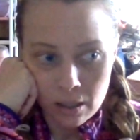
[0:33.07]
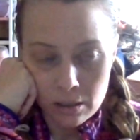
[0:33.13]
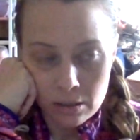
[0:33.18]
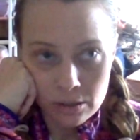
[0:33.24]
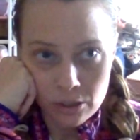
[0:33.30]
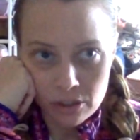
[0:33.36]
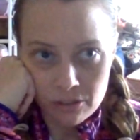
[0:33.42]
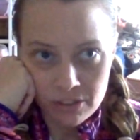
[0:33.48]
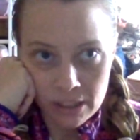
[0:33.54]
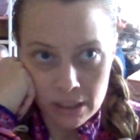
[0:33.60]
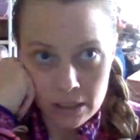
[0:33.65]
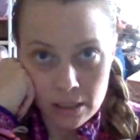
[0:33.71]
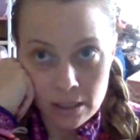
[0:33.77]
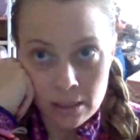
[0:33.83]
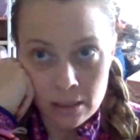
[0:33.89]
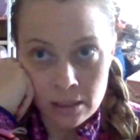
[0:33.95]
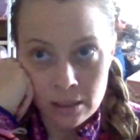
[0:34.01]

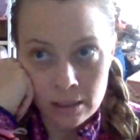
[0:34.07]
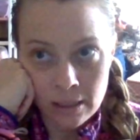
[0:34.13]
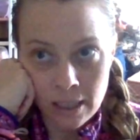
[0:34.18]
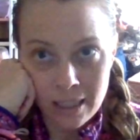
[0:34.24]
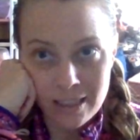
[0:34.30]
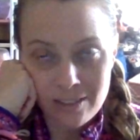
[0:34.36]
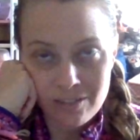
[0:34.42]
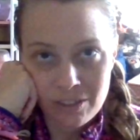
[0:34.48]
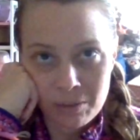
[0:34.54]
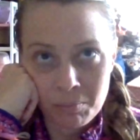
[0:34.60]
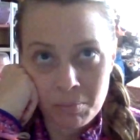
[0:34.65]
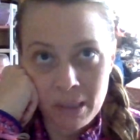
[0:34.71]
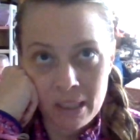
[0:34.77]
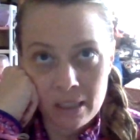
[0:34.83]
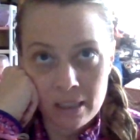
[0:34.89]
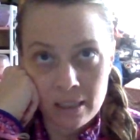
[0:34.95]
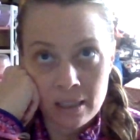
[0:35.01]
servant, not even,
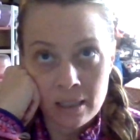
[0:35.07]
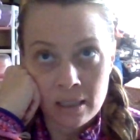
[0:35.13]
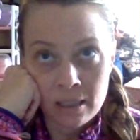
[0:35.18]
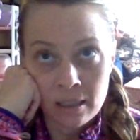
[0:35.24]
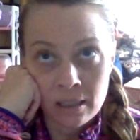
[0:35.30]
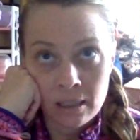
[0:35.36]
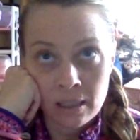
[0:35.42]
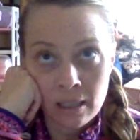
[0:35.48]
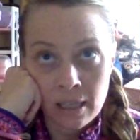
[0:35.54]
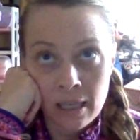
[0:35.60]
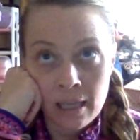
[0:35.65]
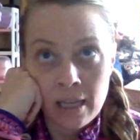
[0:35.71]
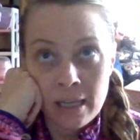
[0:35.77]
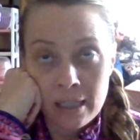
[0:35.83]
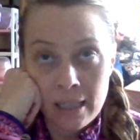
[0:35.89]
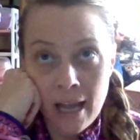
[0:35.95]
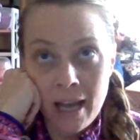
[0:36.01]
but
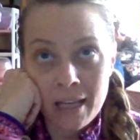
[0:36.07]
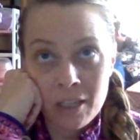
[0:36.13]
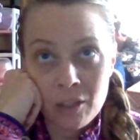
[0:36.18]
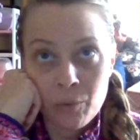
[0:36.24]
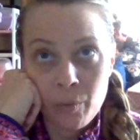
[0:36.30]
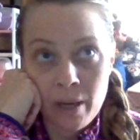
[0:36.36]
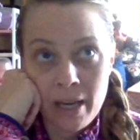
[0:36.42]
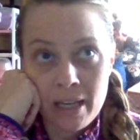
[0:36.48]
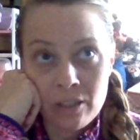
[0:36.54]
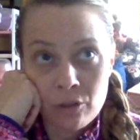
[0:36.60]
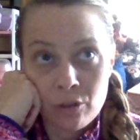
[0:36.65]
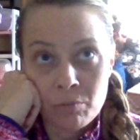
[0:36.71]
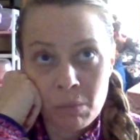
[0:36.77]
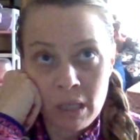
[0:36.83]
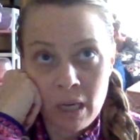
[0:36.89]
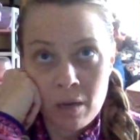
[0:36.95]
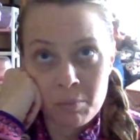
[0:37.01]
yeah, in a way you can
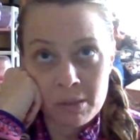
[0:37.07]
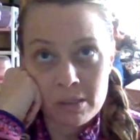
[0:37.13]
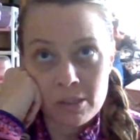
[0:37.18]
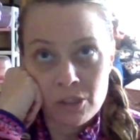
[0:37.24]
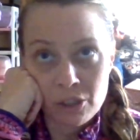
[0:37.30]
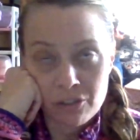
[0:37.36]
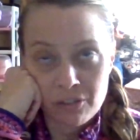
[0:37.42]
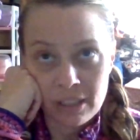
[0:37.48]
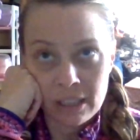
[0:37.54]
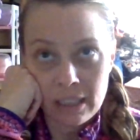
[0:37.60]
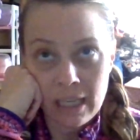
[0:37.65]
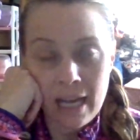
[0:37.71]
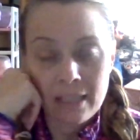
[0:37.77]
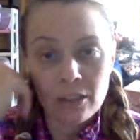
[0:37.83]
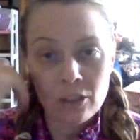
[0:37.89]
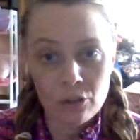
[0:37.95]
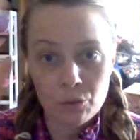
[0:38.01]
become a servant,
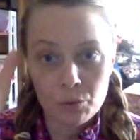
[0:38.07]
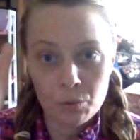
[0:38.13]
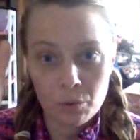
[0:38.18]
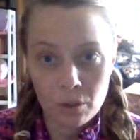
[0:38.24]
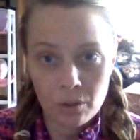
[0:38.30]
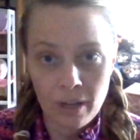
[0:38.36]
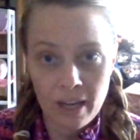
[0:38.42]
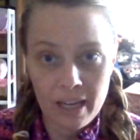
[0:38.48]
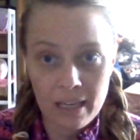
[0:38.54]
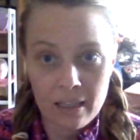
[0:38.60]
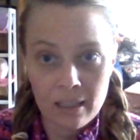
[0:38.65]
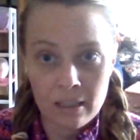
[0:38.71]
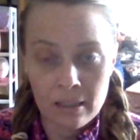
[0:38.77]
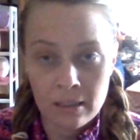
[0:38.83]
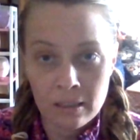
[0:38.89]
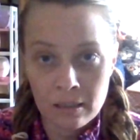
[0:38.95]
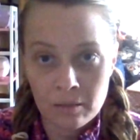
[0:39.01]
not you, okay?
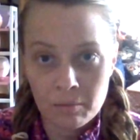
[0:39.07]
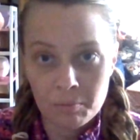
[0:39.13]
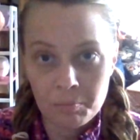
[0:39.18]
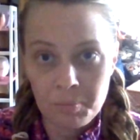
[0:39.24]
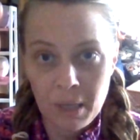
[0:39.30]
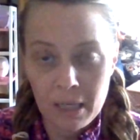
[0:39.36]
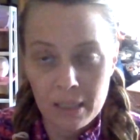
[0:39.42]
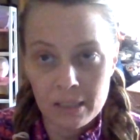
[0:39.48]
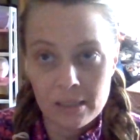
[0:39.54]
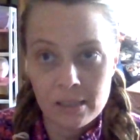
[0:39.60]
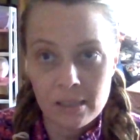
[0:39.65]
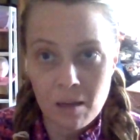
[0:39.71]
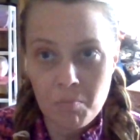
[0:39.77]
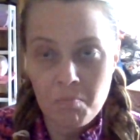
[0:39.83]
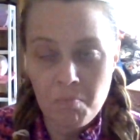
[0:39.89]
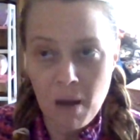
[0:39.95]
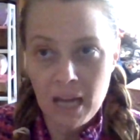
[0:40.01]
But
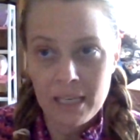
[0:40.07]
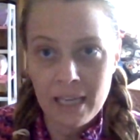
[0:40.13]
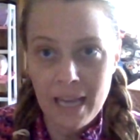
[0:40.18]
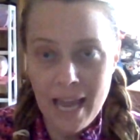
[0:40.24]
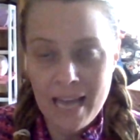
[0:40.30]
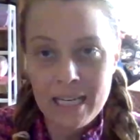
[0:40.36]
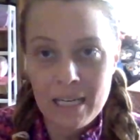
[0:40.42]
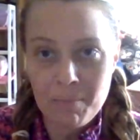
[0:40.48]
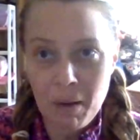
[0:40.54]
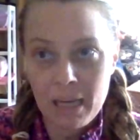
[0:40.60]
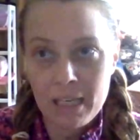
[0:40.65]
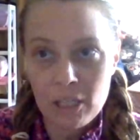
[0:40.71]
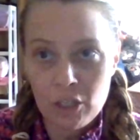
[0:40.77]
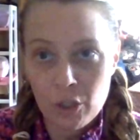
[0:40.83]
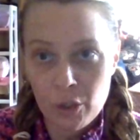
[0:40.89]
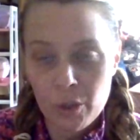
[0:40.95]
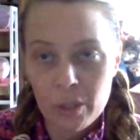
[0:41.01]
somebody, anybody
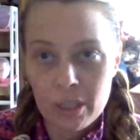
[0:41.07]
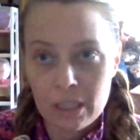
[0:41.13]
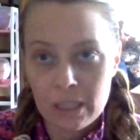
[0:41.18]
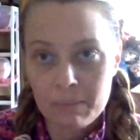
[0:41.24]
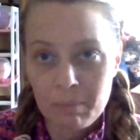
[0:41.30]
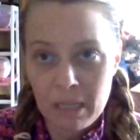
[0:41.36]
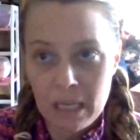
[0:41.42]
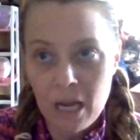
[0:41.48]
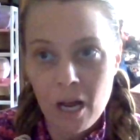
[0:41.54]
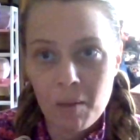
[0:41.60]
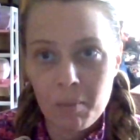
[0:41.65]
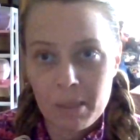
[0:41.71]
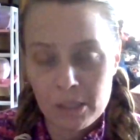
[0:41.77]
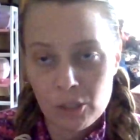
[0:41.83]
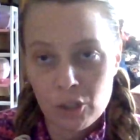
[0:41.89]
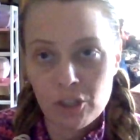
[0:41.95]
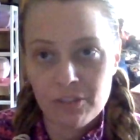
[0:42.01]
could become
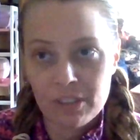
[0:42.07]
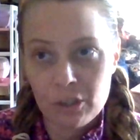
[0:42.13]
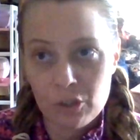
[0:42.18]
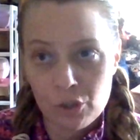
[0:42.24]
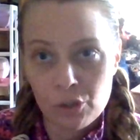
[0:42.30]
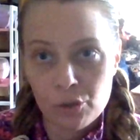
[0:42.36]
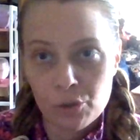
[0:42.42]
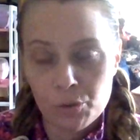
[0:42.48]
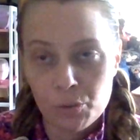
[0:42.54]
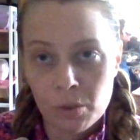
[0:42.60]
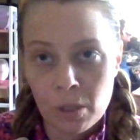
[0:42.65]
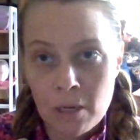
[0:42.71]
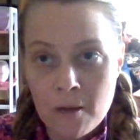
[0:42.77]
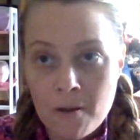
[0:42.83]
a servant to